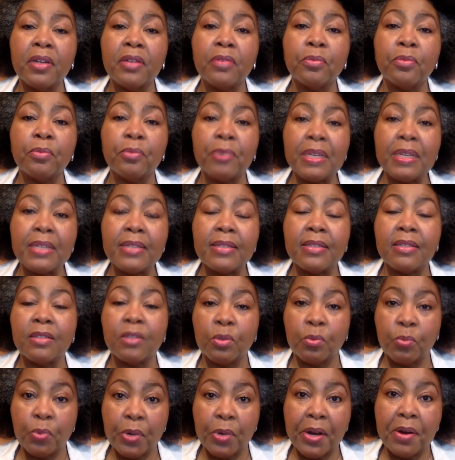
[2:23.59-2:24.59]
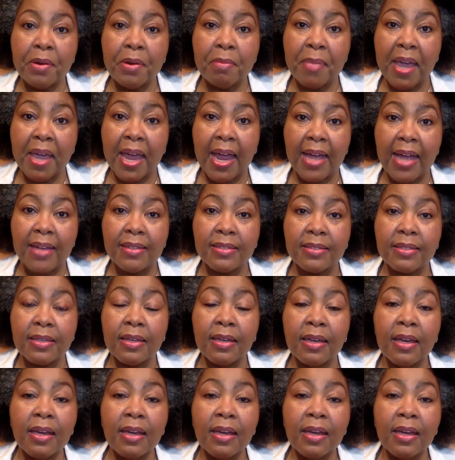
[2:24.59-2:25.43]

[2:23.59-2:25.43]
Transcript: reason to wear a mask.